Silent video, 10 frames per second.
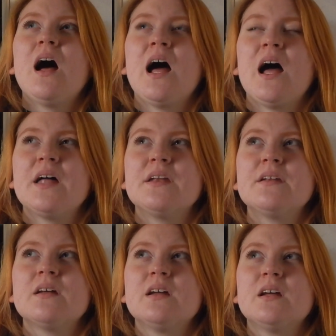
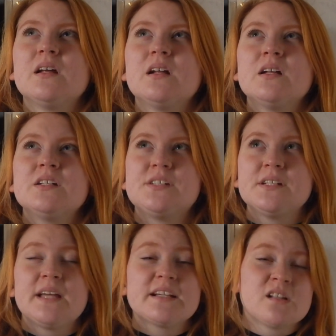and
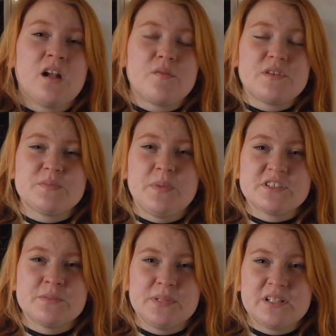she takes a lot of
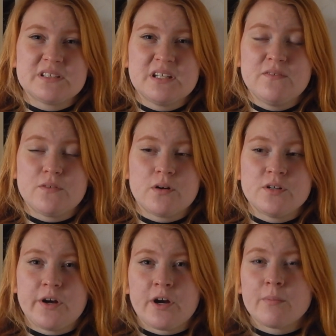responsibility for
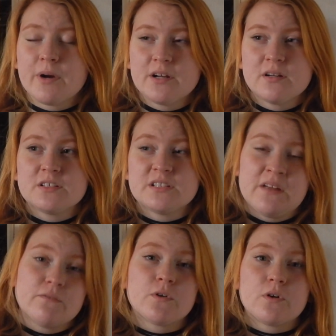her younger brothers
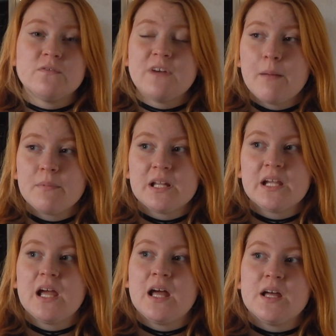and for her
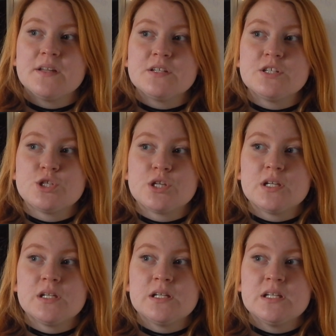family, and
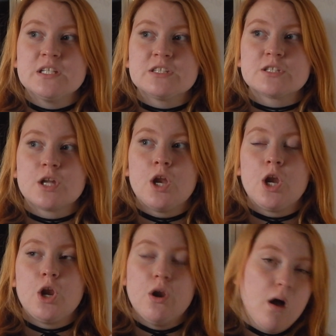she is
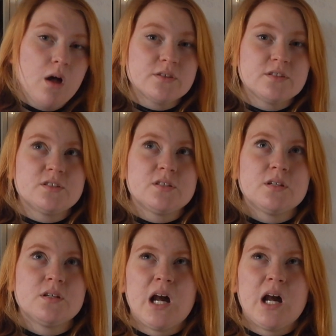not,